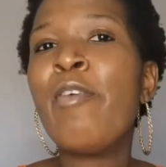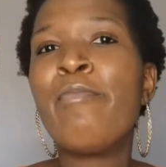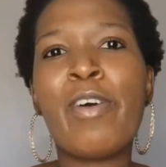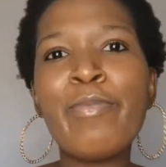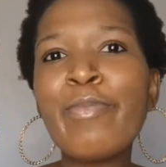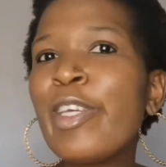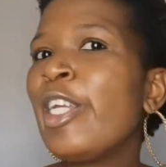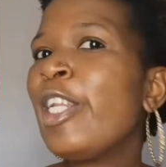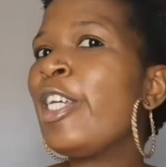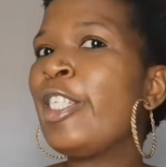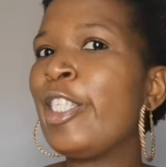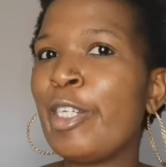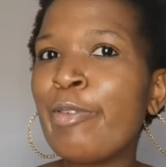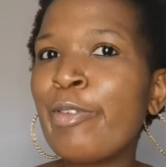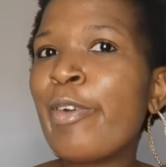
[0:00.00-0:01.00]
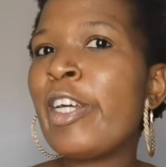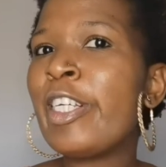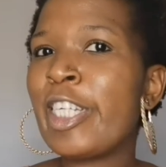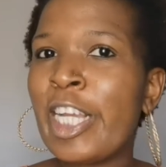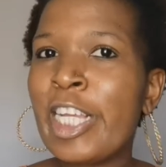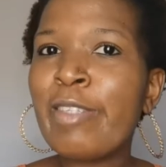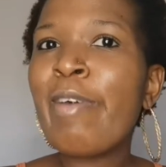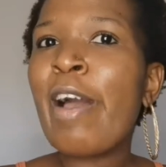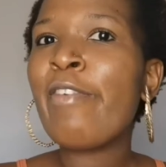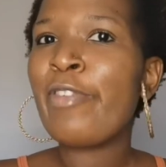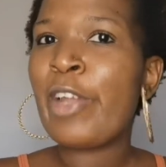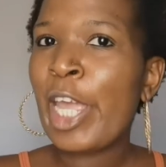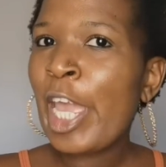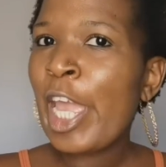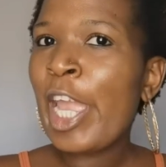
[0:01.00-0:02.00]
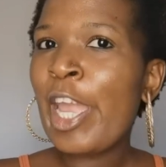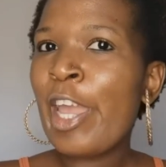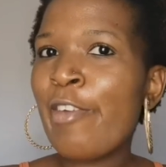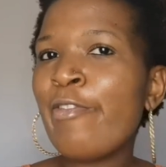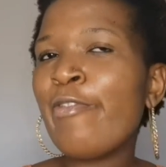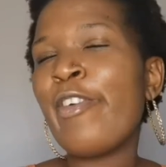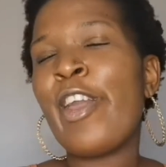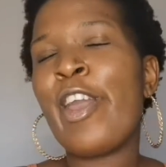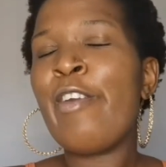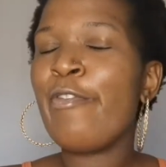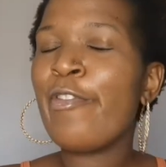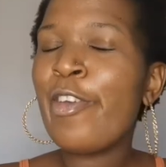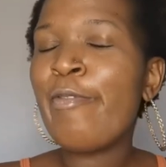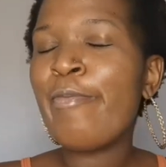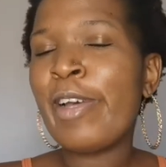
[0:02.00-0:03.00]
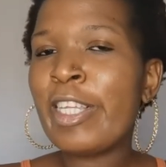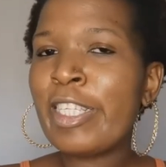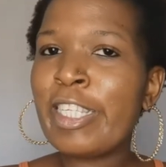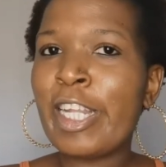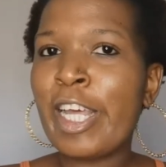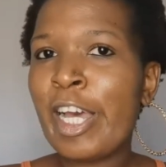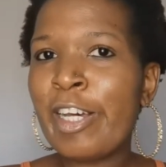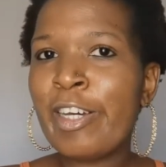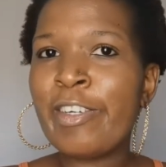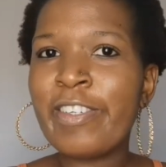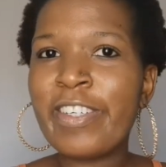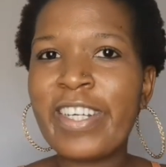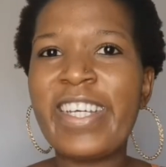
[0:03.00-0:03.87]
Pumpkin and gem squash is my fave, if you must know.